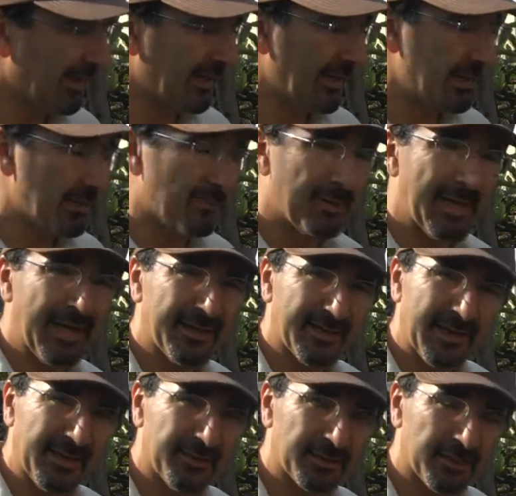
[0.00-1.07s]
And at the back
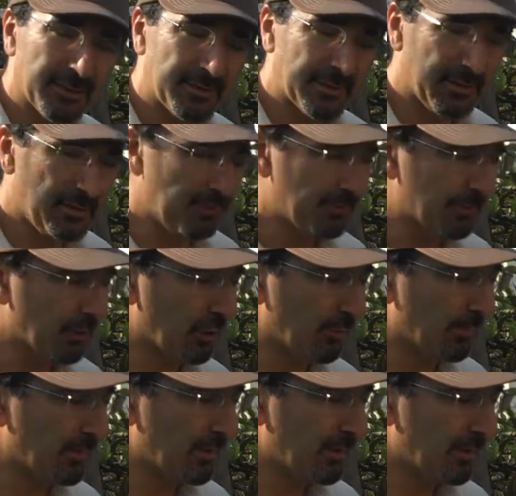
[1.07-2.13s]
exit of the telescope,